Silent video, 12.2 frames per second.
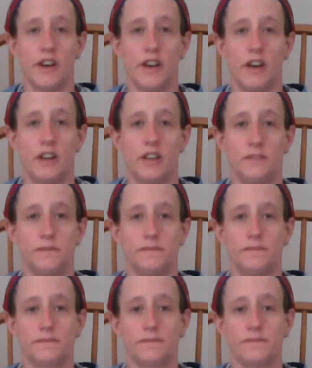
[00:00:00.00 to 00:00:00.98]

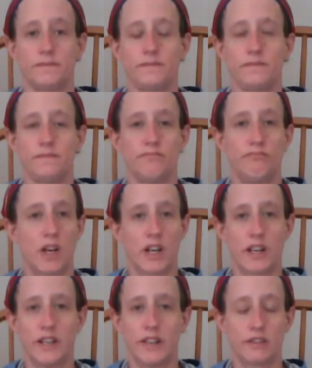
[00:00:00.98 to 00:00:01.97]
Um,
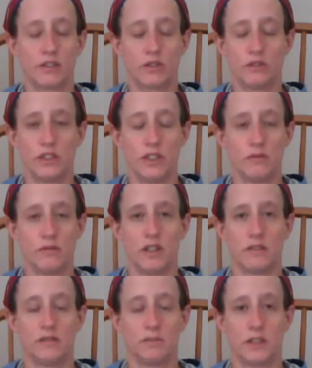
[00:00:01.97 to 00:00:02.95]
But I never told anyone I was